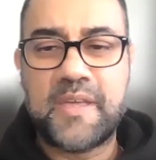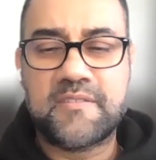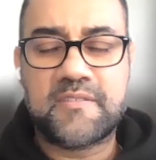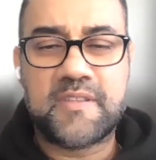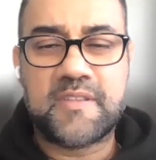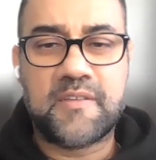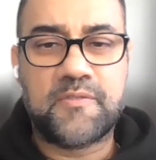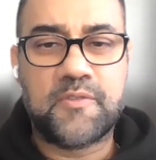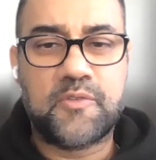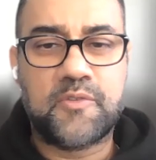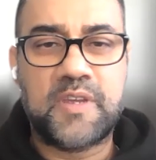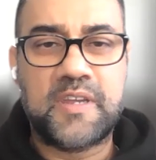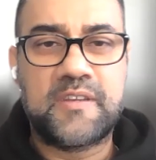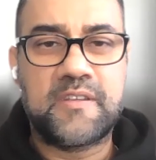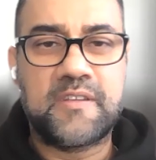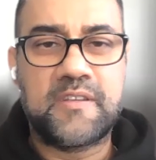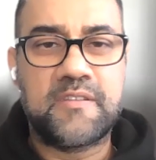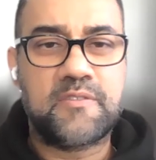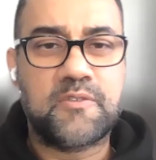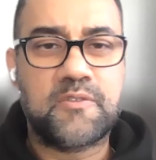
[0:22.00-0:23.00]
patients have you
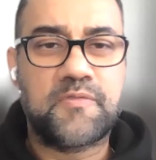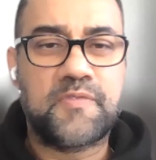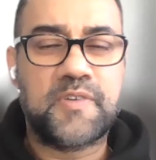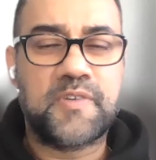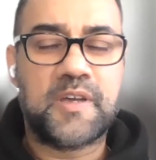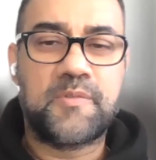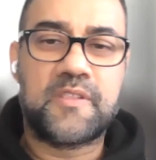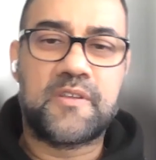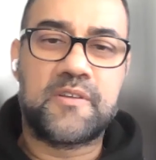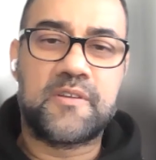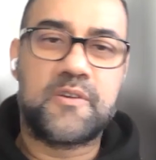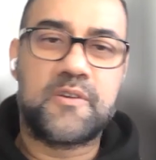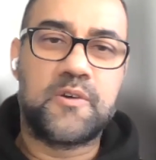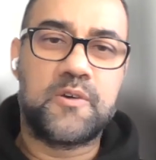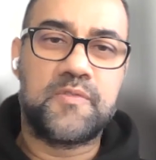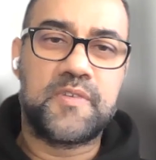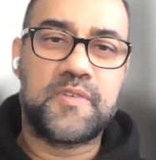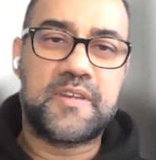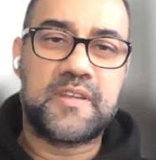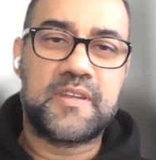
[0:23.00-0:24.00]
treated so far with long
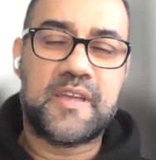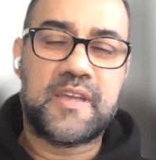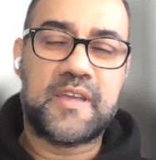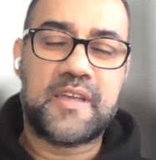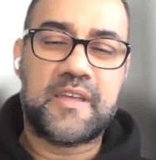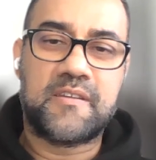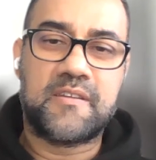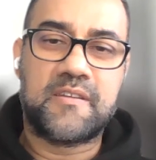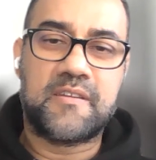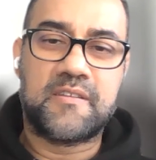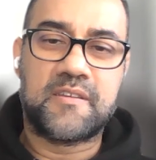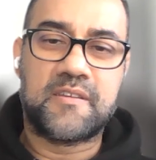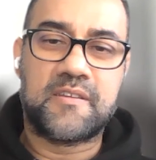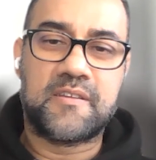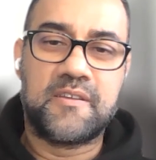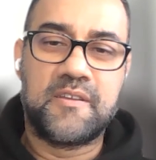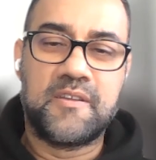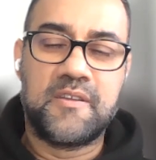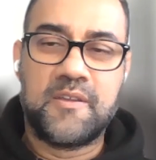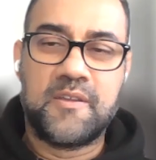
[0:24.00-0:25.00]
COVID, and
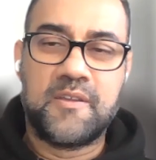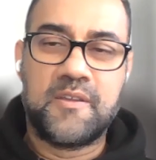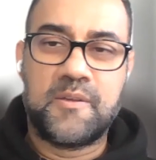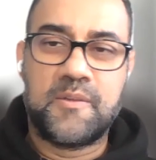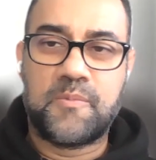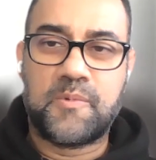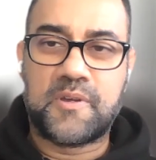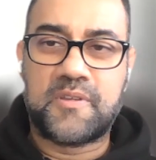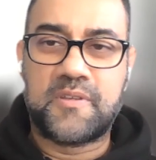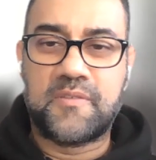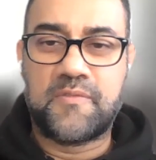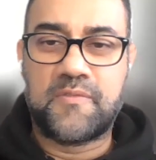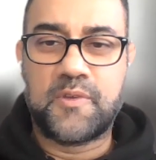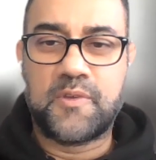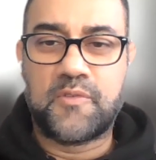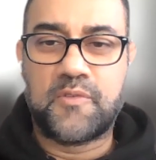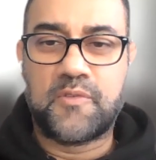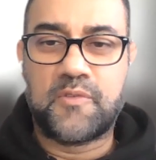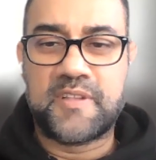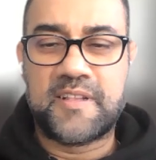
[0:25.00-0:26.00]
uh, what have
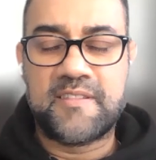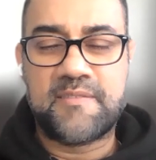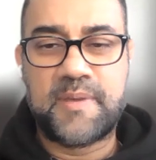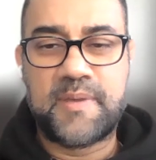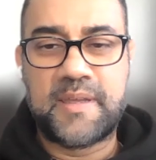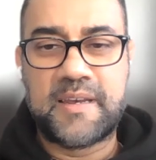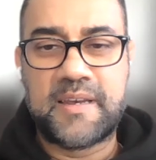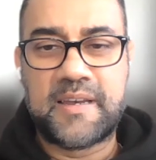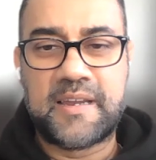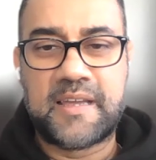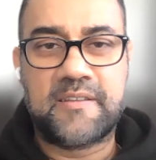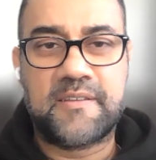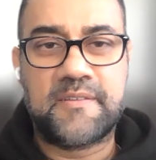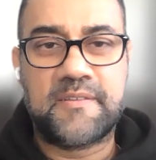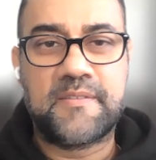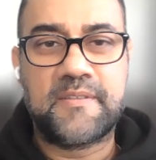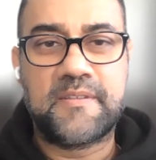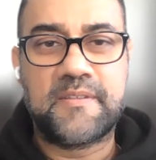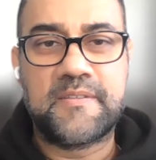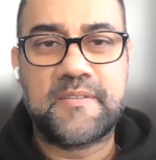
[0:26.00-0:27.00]
your results been like?
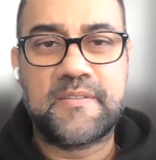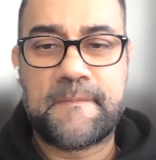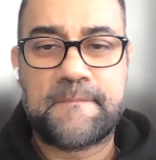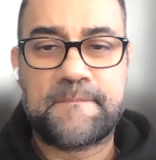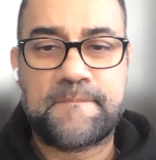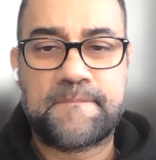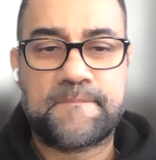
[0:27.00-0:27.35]
So